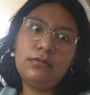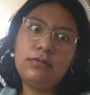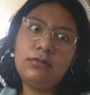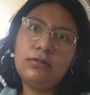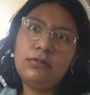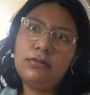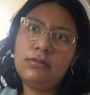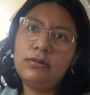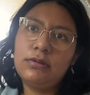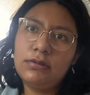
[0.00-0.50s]

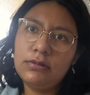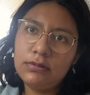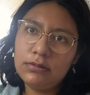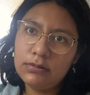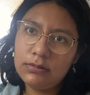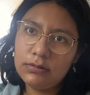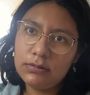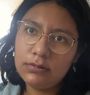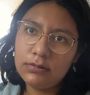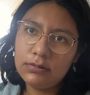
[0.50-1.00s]

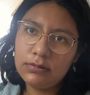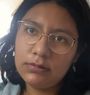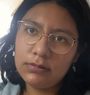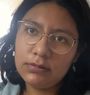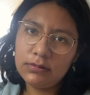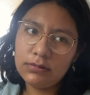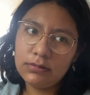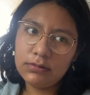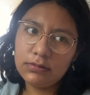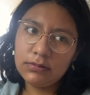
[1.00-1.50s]

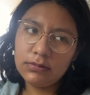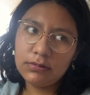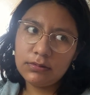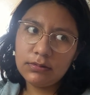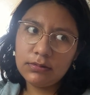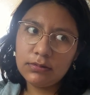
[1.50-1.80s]
Nobody speaks.